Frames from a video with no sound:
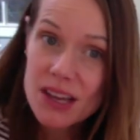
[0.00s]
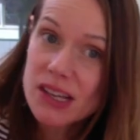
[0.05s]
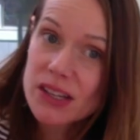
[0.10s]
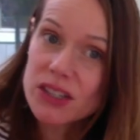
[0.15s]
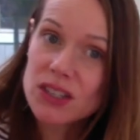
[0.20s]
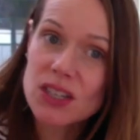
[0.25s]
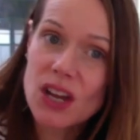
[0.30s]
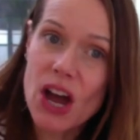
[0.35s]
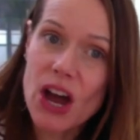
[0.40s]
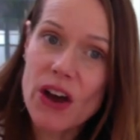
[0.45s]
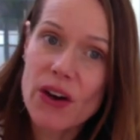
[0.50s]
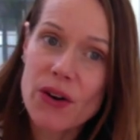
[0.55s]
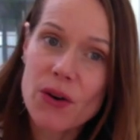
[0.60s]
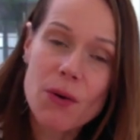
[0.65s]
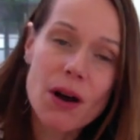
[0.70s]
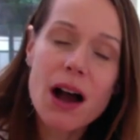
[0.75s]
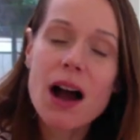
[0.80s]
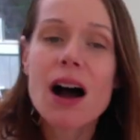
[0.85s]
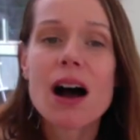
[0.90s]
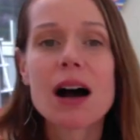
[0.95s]

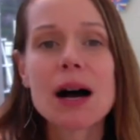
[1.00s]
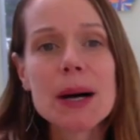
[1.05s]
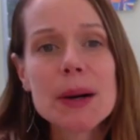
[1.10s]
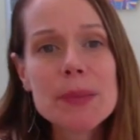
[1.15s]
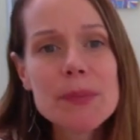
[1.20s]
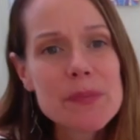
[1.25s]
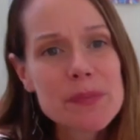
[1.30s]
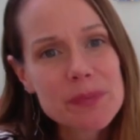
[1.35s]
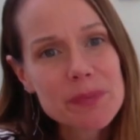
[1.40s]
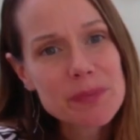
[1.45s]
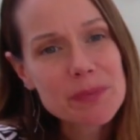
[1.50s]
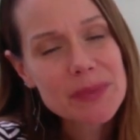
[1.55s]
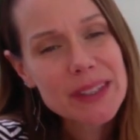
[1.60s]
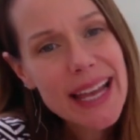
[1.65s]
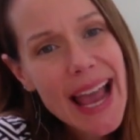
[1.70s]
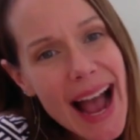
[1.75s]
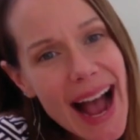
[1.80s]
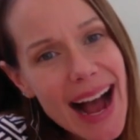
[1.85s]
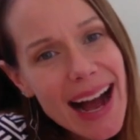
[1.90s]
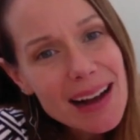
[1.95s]
So, um,
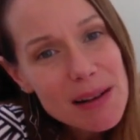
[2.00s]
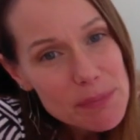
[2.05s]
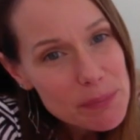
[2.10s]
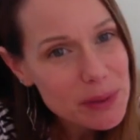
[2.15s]
yeah,